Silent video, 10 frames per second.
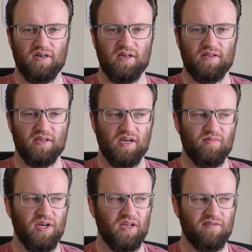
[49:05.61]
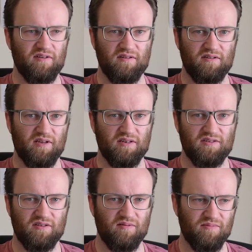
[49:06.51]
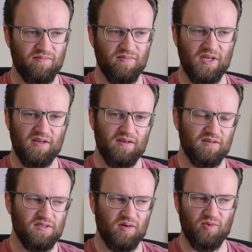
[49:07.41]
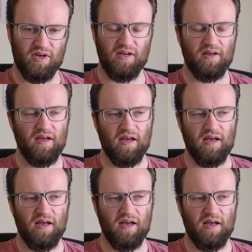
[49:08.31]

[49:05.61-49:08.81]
I think I may even link to them somewhere,